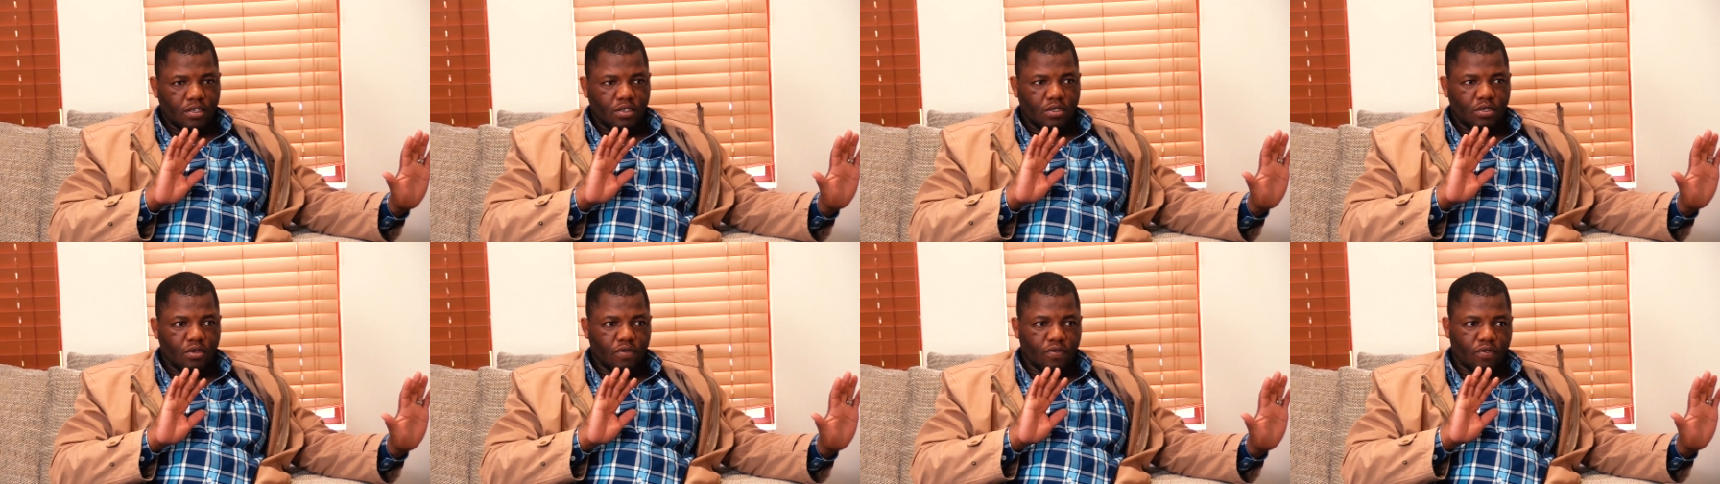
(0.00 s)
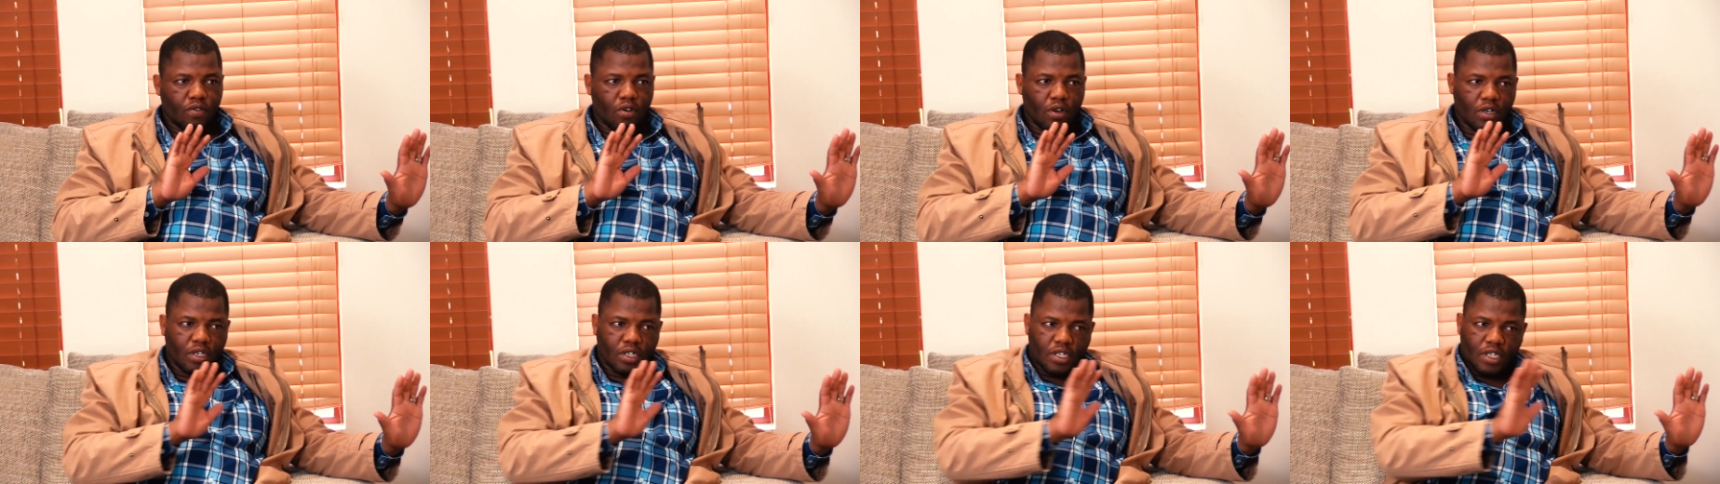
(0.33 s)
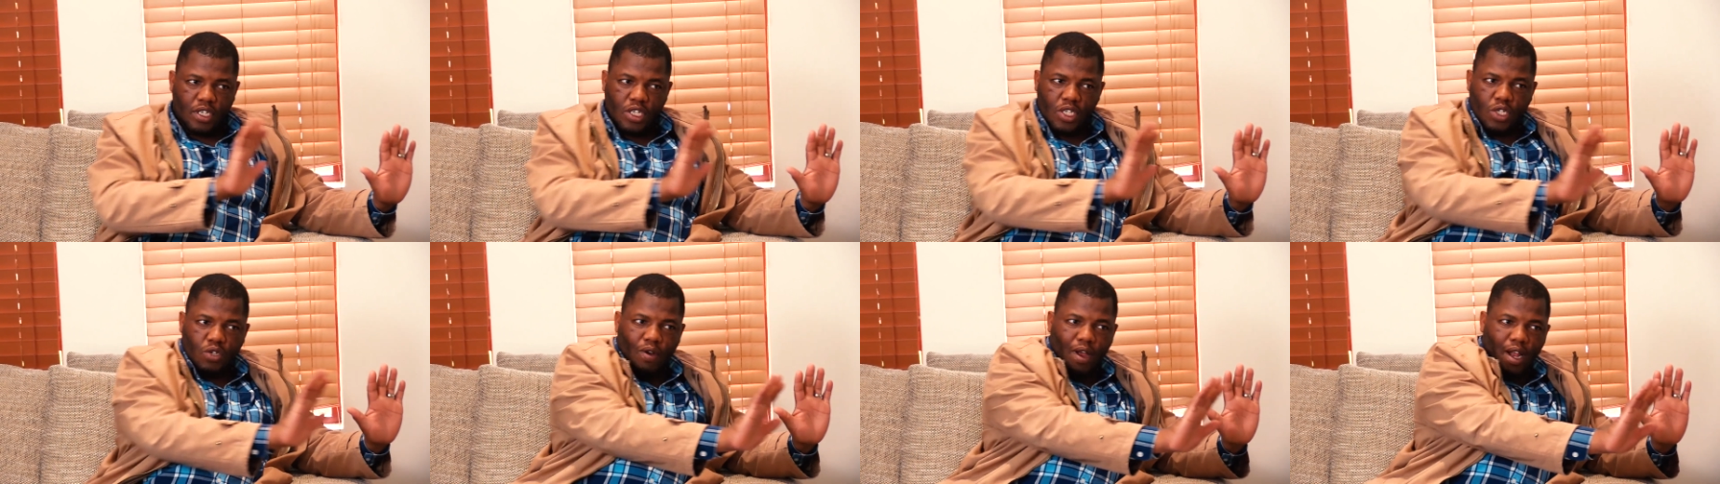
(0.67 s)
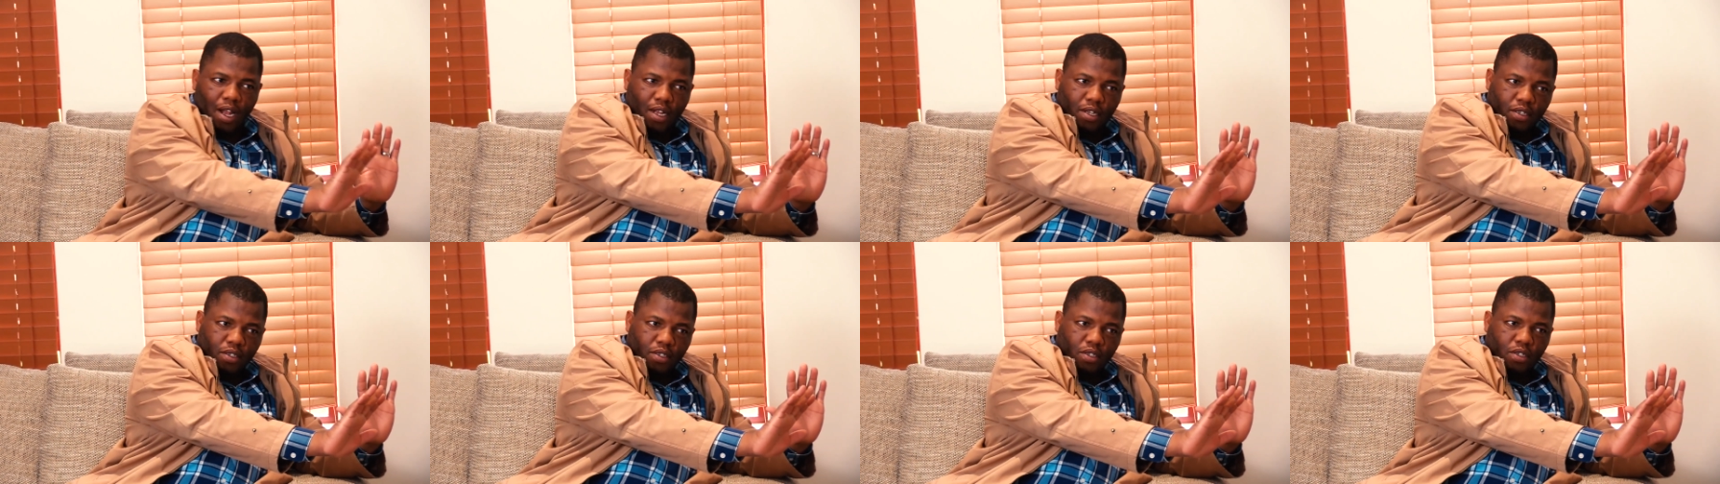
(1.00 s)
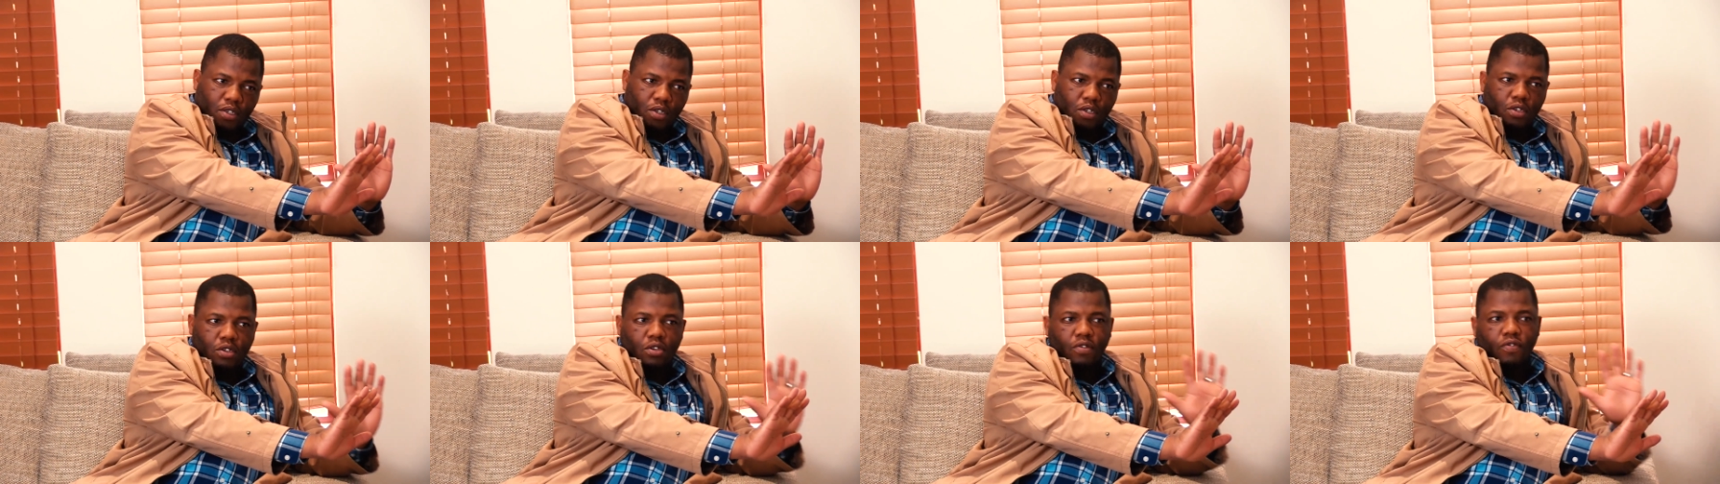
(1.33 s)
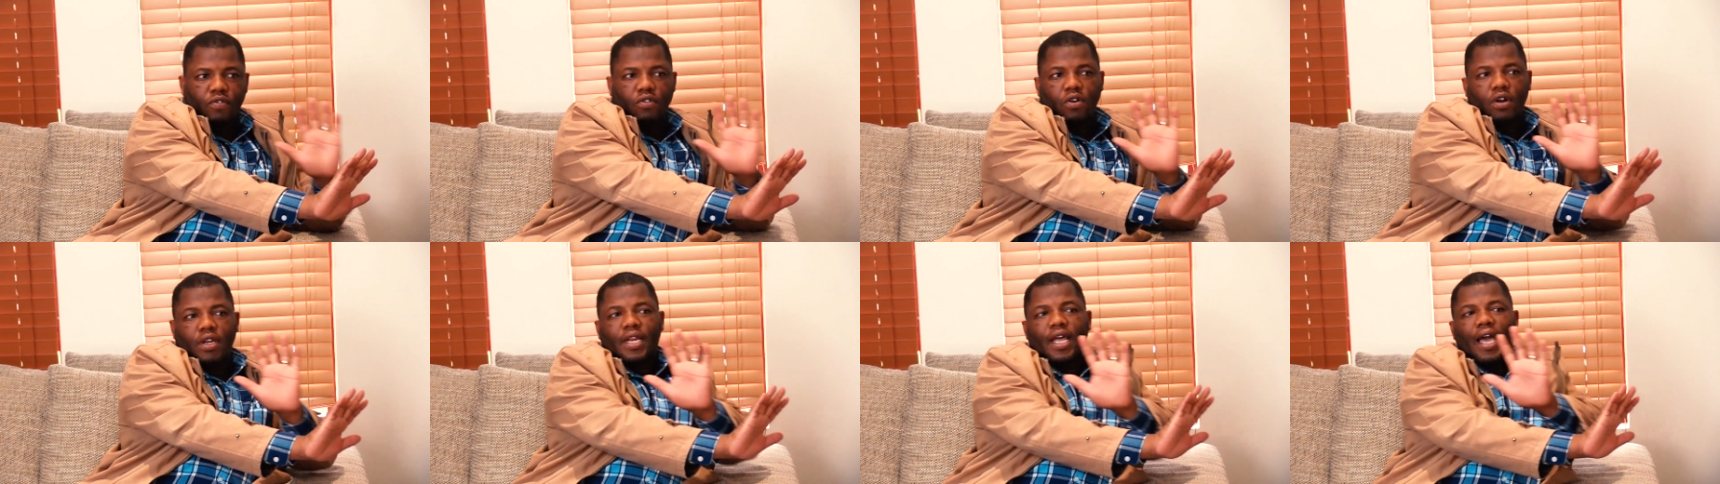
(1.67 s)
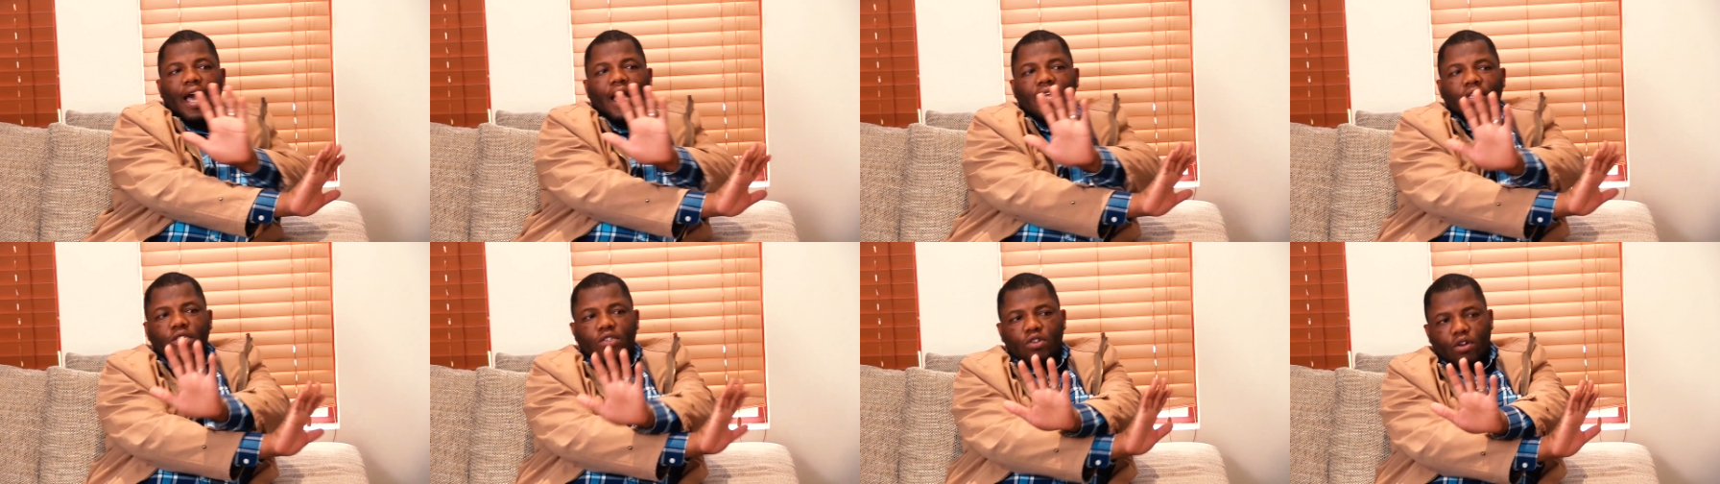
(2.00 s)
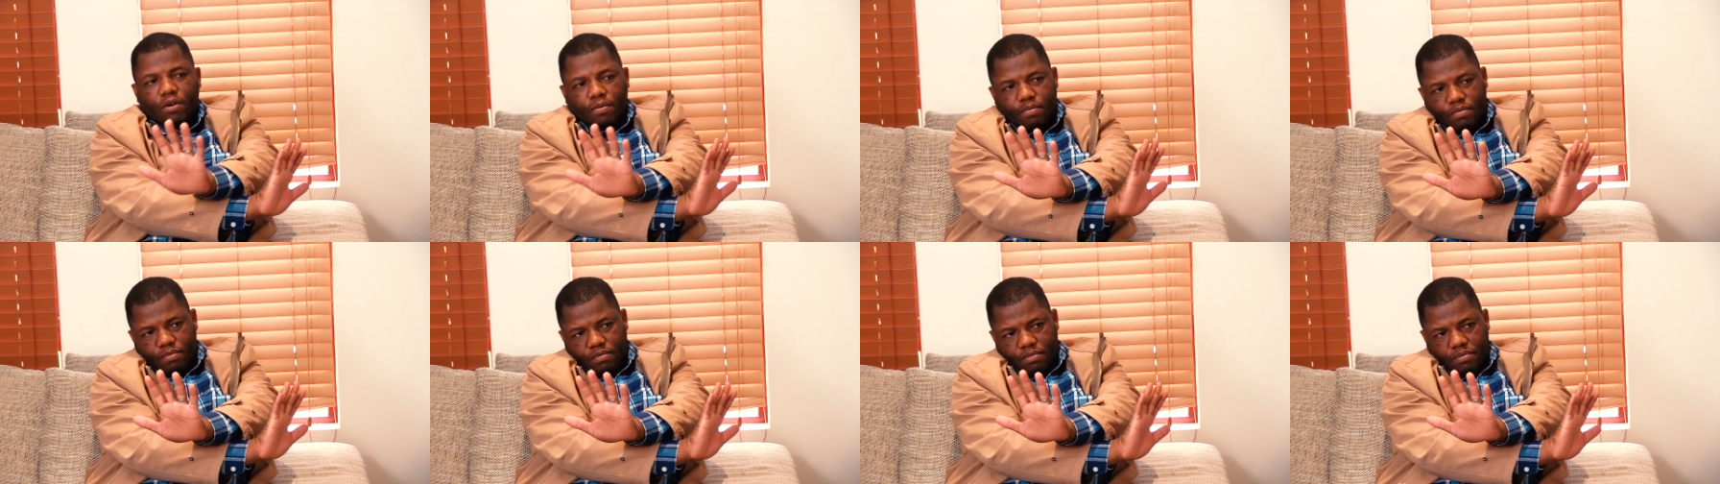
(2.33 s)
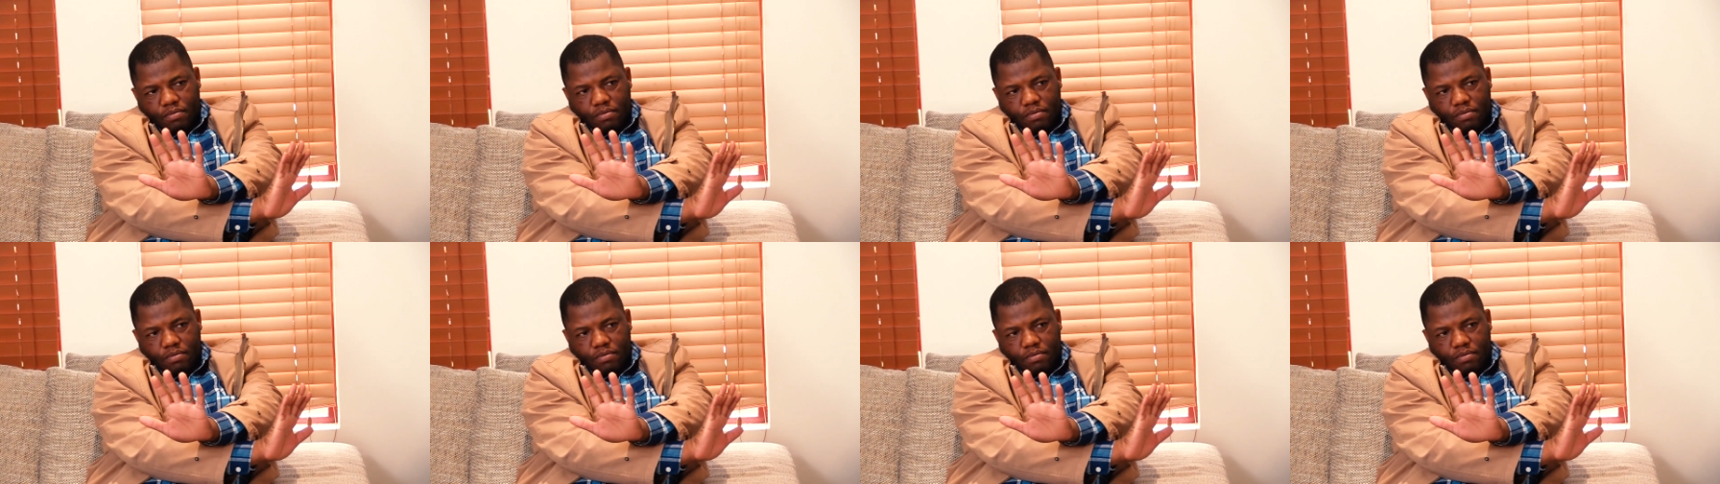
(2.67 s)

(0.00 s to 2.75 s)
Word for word: you've got rituals, you've got custom.